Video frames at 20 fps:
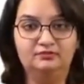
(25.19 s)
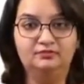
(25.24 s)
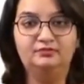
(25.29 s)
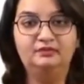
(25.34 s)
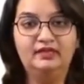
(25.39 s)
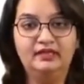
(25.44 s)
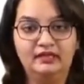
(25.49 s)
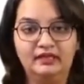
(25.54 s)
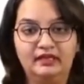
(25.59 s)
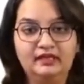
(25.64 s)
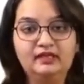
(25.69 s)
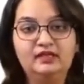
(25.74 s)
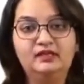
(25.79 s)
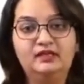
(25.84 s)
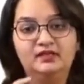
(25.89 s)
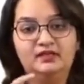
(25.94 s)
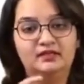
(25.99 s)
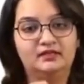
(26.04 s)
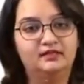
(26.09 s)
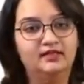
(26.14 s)
Meaning
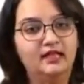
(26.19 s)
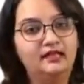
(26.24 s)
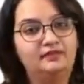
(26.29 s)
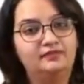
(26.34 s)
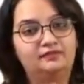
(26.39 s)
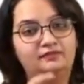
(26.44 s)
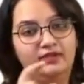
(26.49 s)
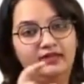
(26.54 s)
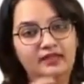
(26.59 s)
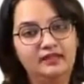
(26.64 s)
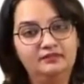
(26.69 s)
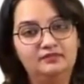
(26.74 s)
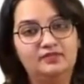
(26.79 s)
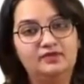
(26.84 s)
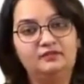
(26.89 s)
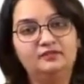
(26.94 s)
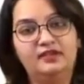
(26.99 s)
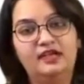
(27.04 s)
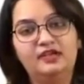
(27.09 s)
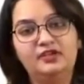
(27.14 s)
that
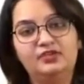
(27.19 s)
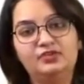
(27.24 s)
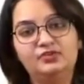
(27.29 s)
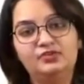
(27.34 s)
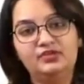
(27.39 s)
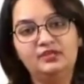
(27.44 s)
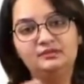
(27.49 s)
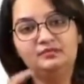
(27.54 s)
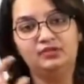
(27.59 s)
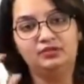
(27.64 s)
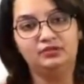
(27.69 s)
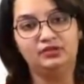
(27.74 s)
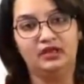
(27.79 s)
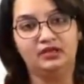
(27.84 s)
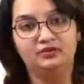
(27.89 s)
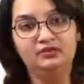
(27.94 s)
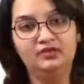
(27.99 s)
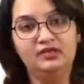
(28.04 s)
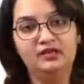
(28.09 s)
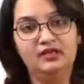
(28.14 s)
whenever we are using
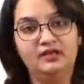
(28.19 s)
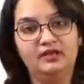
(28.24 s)
pronoun,